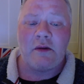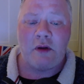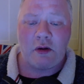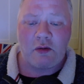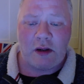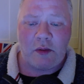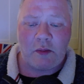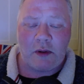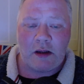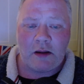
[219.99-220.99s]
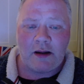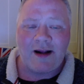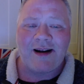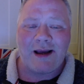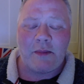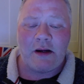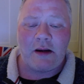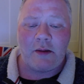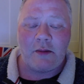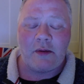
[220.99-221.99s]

you agree with me, let me know.